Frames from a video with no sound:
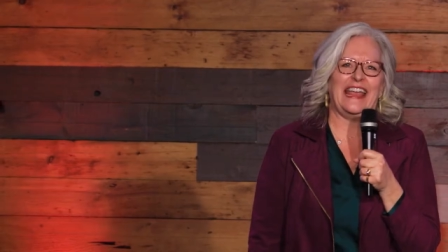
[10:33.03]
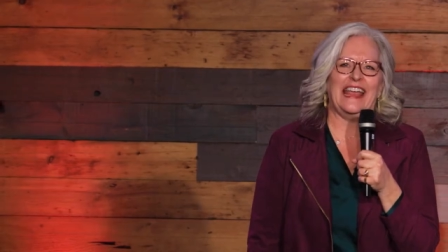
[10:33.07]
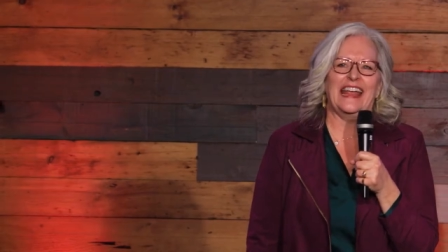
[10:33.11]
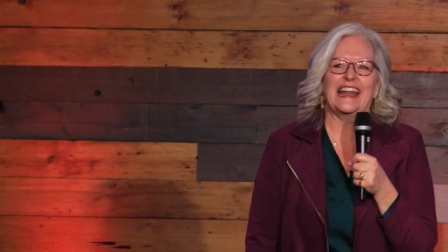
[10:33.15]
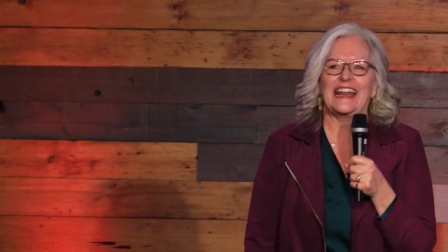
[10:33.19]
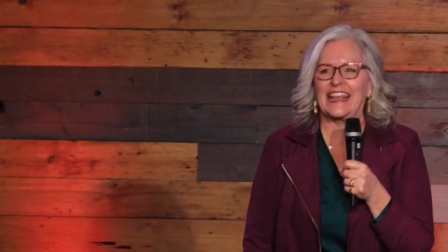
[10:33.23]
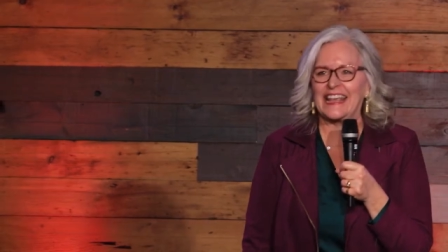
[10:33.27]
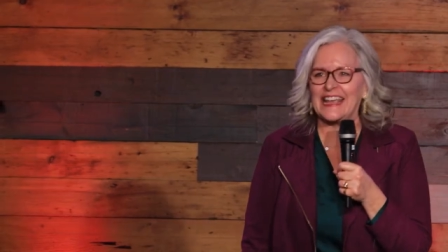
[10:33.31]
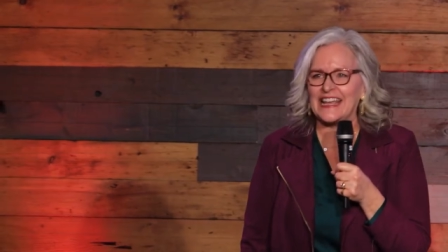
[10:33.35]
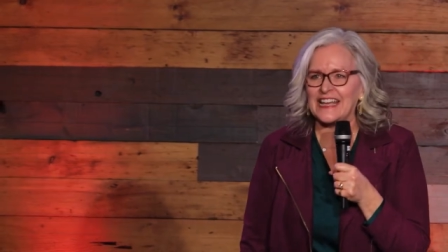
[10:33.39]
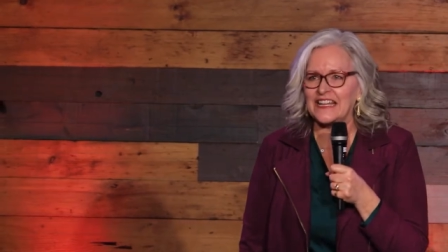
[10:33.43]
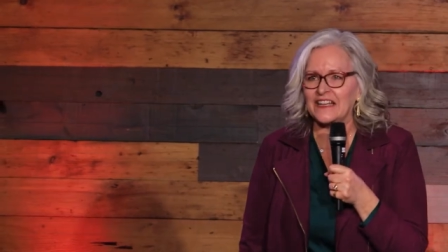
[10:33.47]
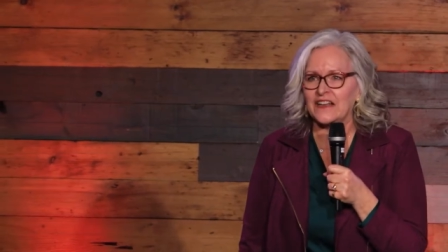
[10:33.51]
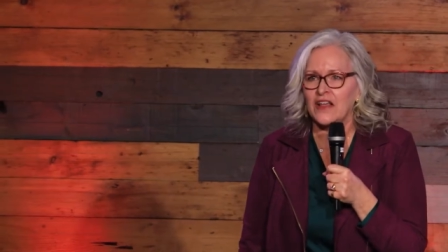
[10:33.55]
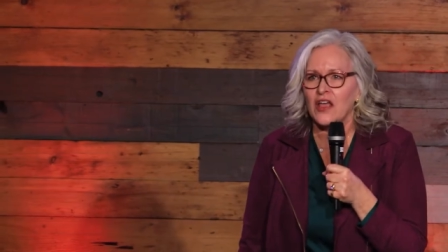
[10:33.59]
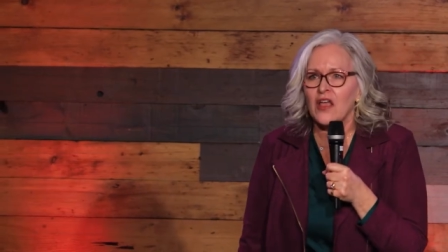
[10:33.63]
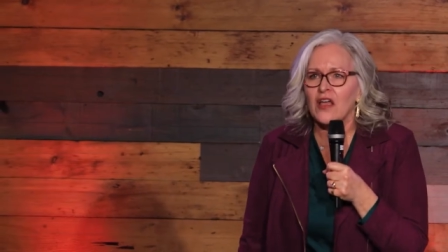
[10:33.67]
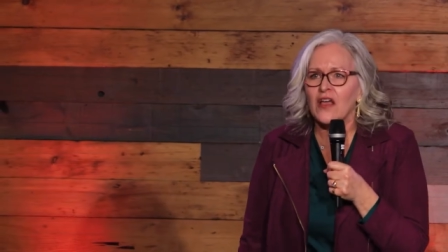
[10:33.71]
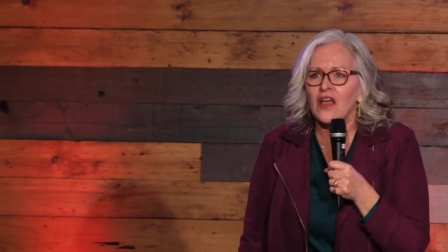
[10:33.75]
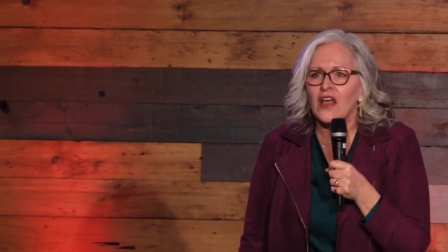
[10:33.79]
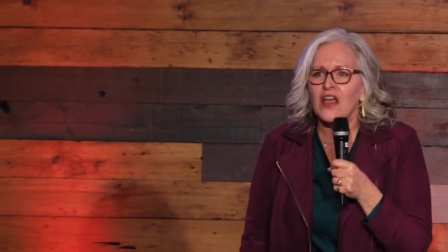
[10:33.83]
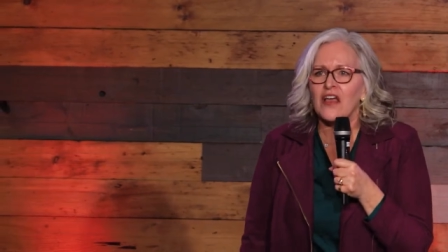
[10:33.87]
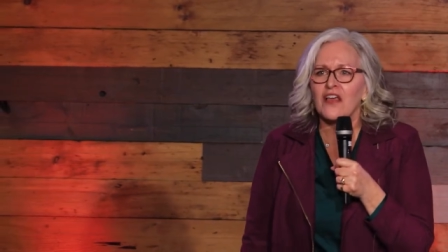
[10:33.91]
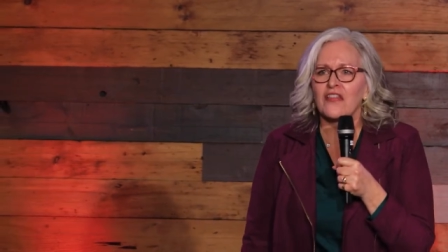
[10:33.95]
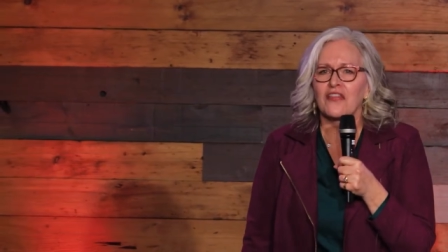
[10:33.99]
idiot.
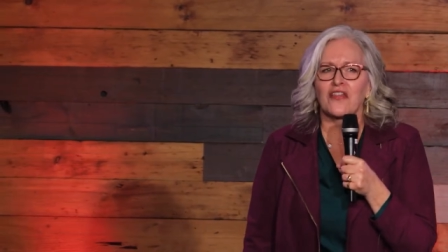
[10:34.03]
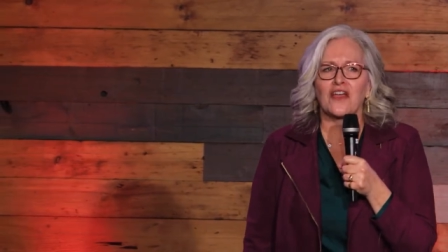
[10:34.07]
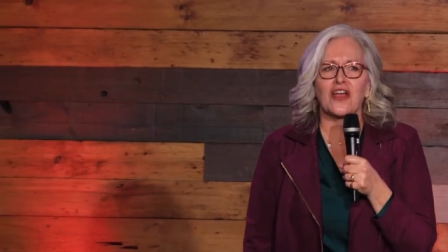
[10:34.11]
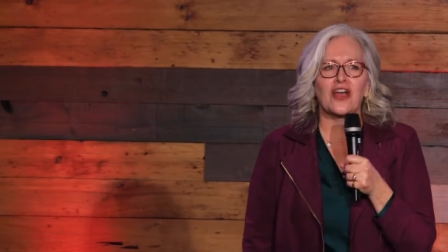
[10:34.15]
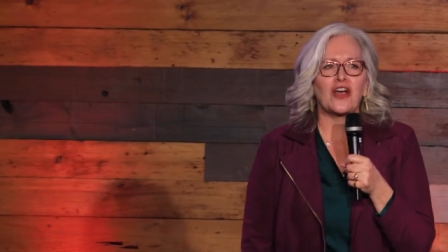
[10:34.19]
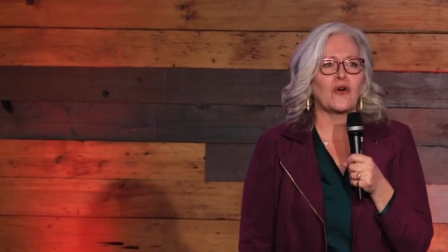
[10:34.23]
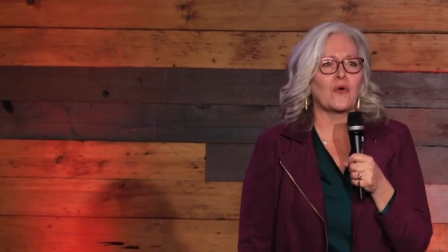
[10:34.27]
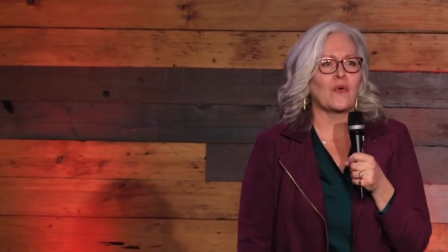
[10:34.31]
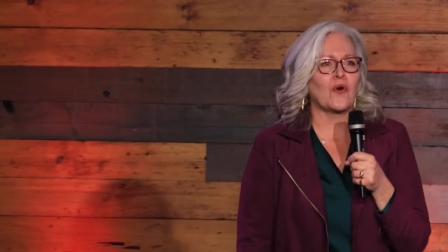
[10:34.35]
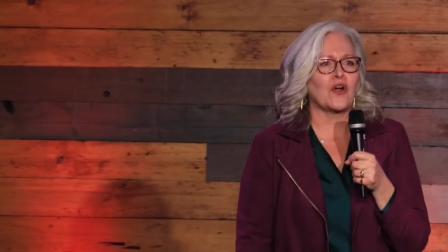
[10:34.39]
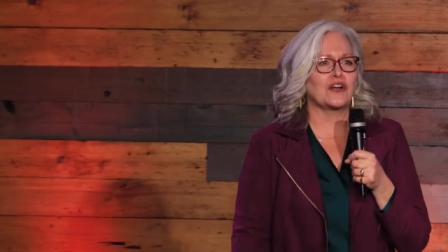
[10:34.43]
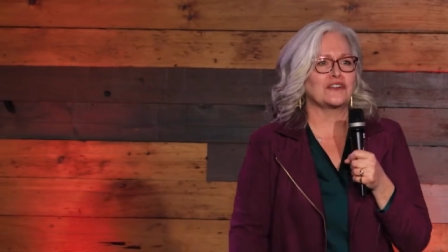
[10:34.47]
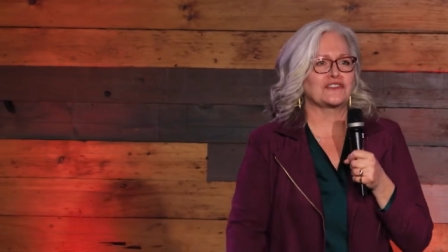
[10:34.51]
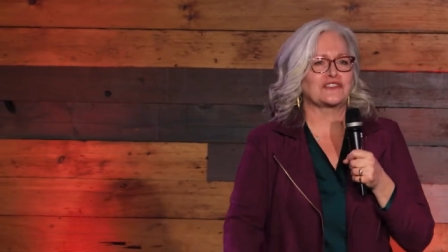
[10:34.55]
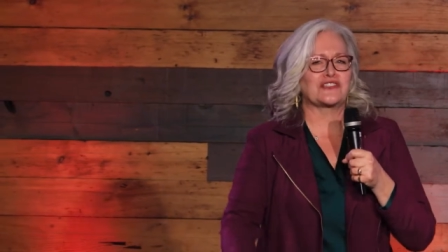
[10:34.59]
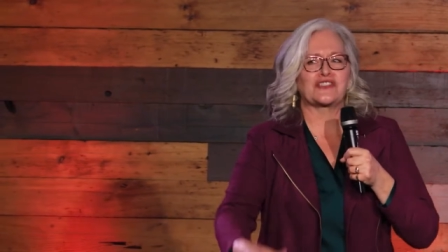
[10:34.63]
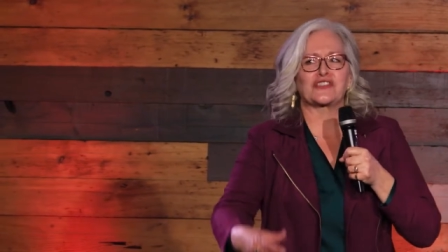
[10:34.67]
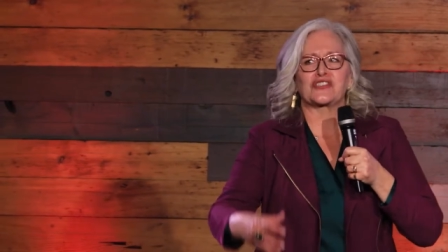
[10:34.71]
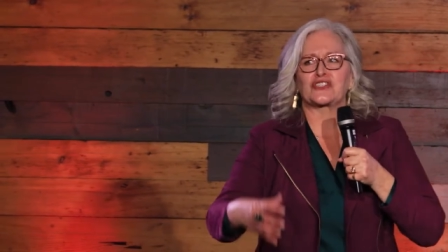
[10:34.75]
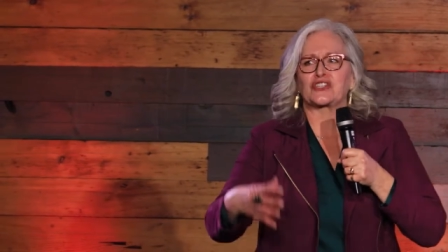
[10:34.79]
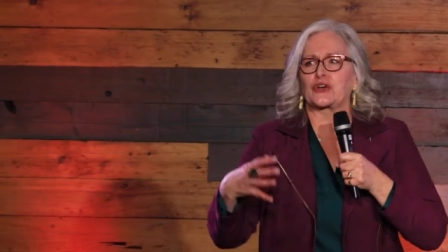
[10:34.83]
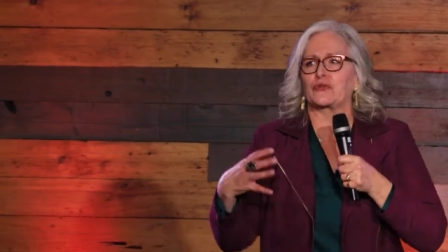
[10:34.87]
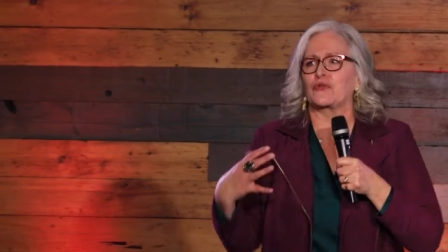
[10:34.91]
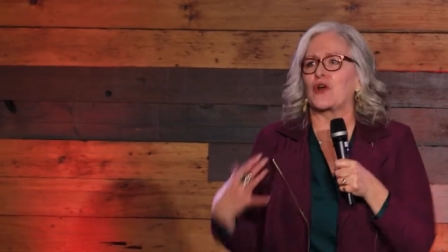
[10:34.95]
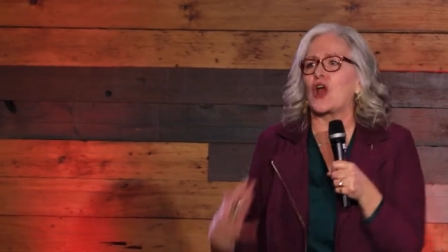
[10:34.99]
There were
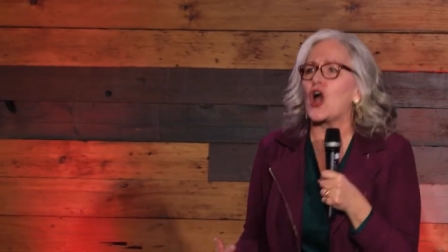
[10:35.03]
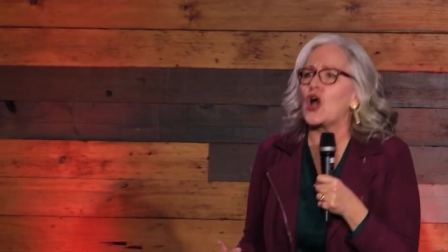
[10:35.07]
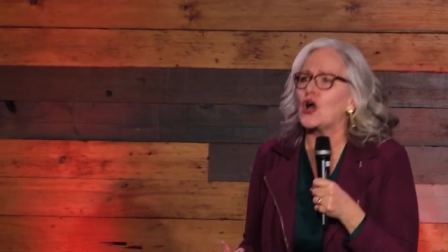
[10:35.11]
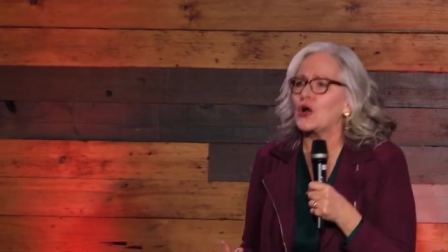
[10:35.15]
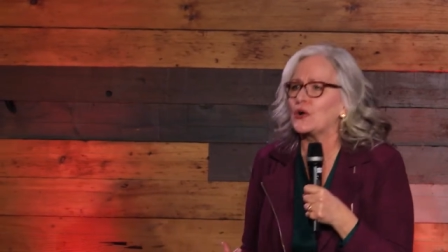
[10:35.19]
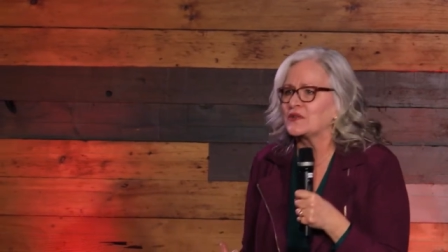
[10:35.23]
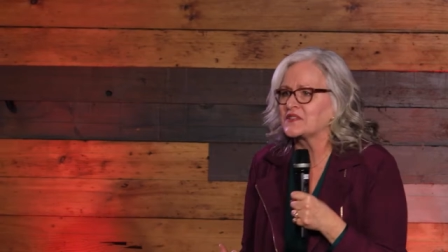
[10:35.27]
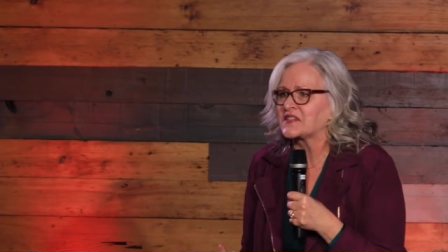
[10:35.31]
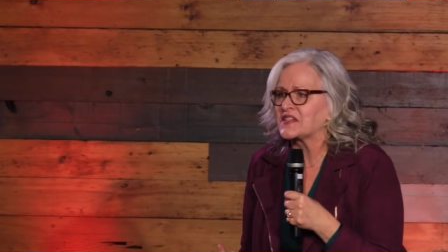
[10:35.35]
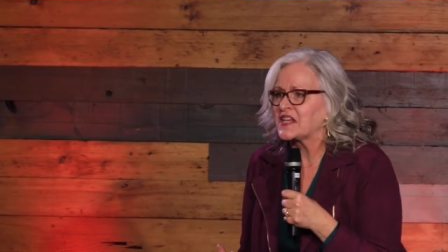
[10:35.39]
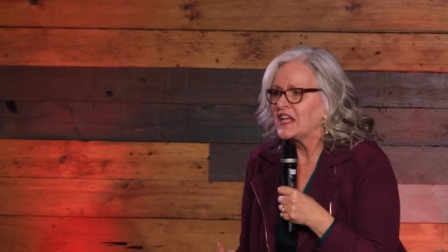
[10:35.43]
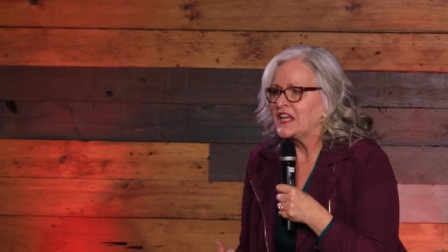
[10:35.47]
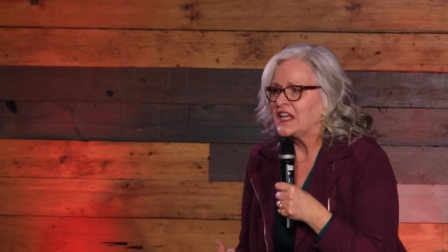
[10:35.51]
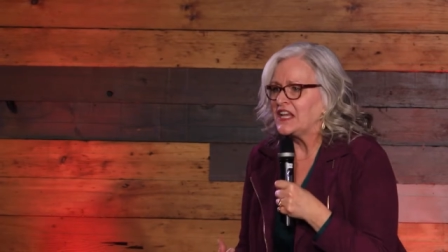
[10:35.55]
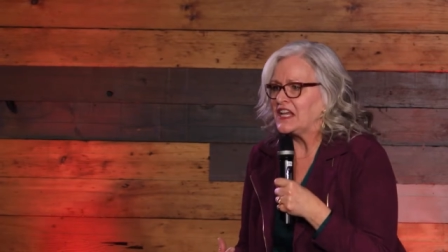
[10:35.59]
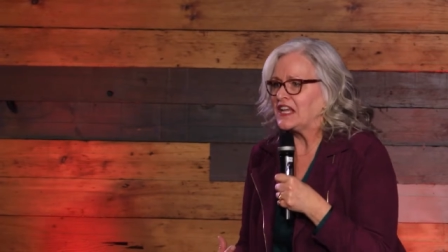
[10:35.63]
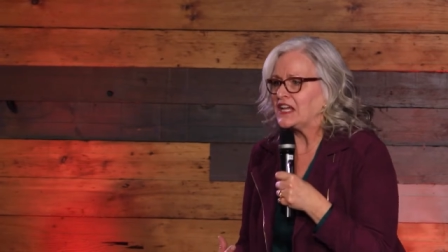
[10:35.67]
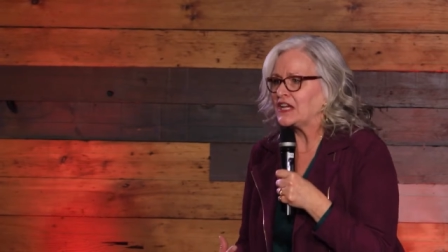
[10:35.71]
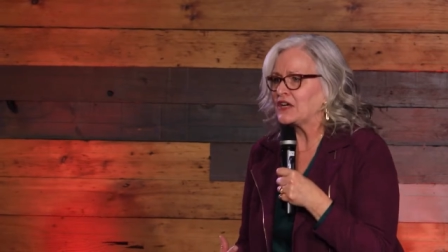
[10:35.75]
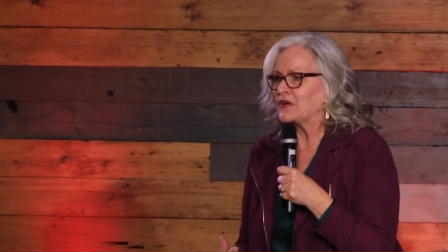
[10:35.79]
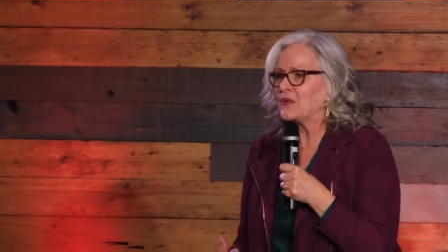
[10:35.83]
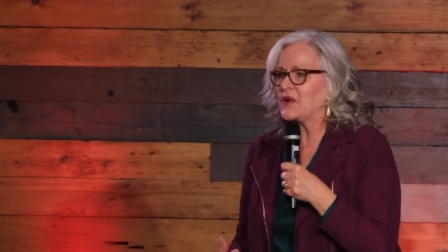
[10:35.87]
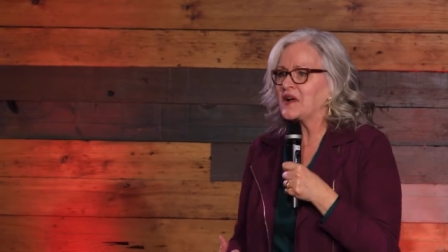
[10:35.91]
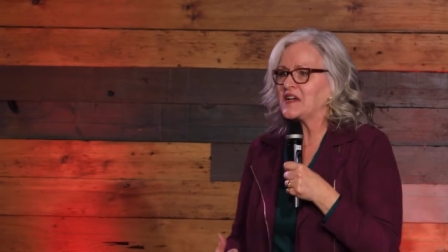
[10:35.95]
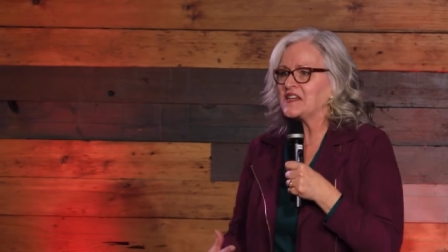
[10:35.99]
screws. It
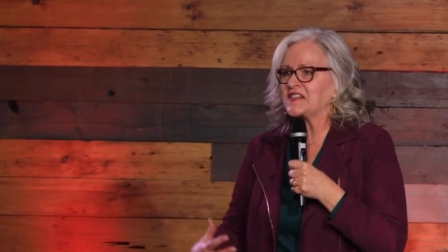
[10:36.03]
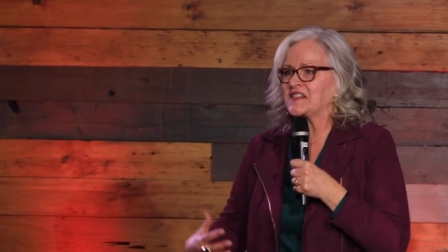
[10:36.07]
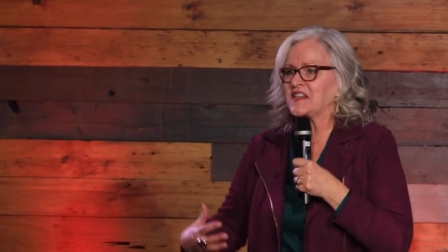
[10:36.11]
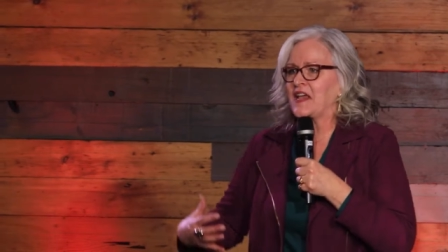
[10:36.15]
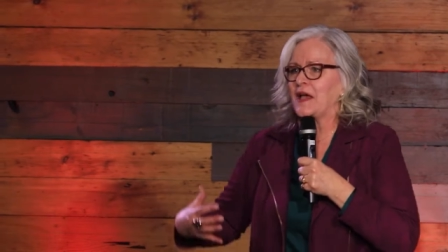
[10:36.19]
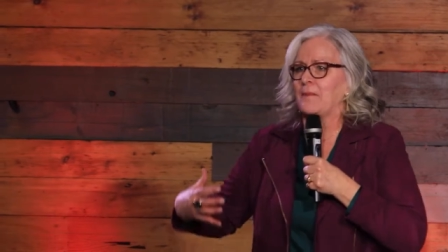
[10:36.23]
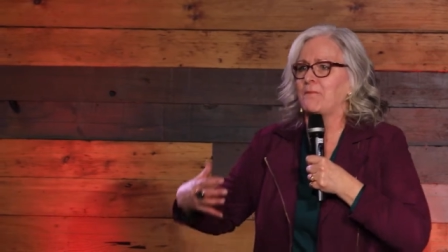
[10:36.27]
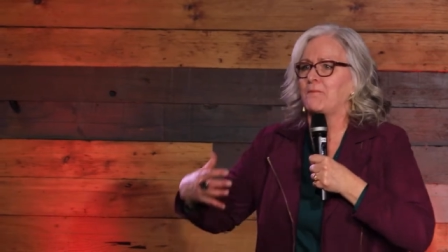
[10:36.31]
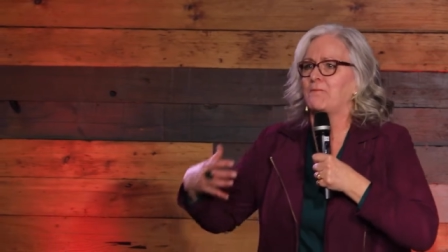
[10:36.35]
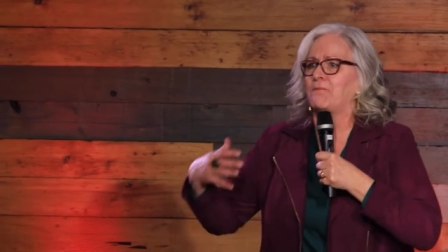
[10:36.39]
was a